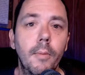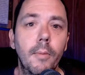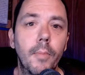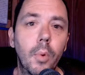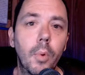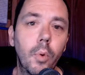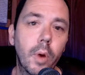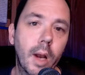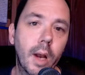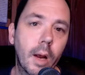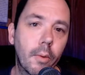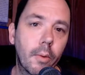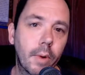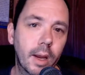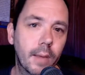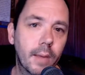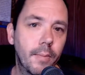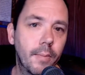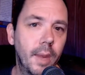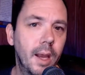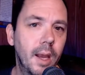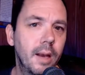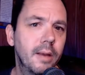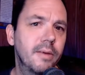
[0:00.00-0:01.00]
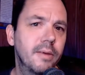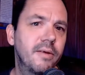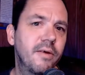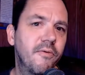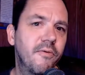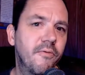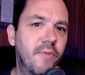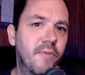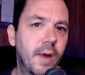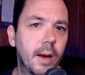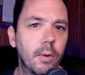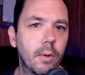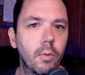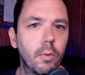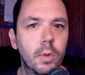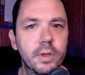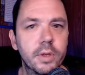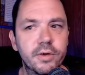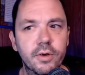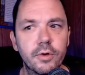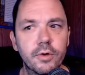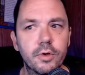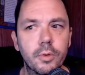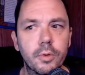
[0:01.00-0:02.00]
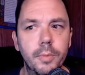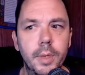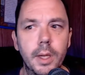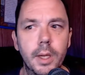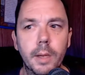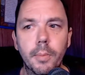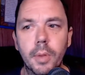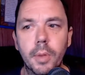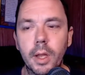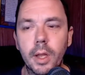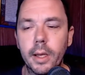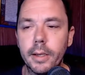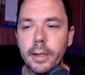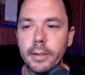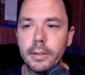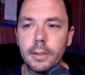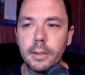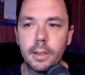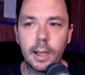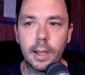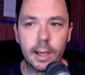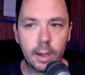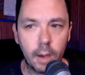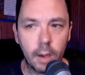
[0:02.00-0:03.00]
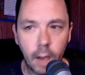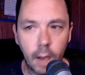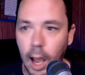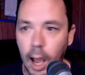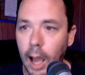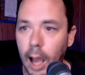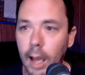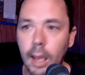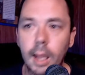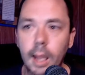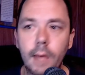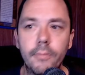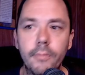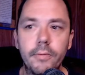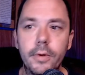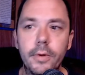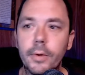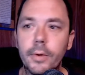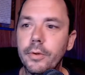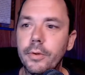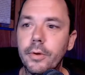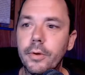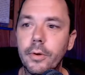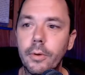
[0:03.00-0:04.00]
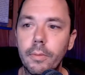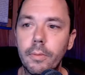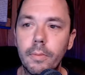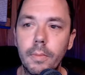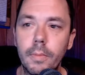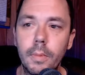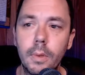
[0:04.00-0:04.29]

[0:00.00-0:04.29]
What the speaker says: But what I recommend is you find one social media place, like I love YouTube.